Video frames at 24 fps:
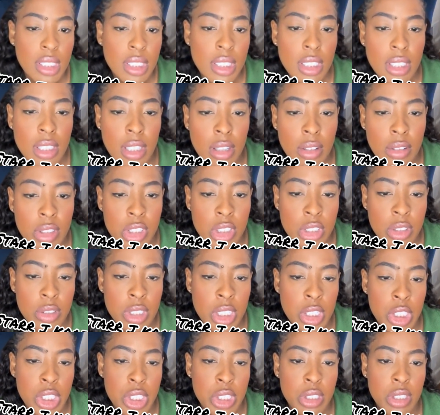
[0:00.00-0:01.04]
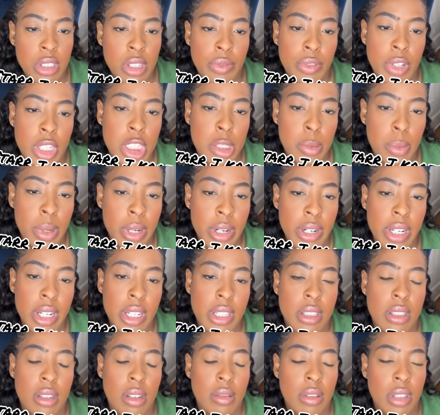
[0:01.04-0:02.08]
you know, just years of
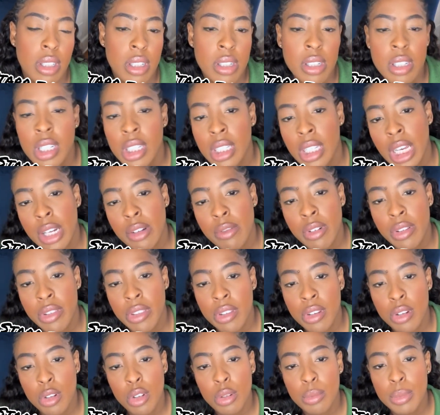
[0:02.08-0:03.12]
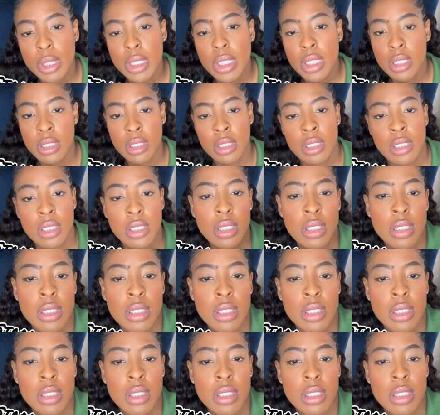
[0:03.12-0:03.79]
experience. So you connect with the newbies.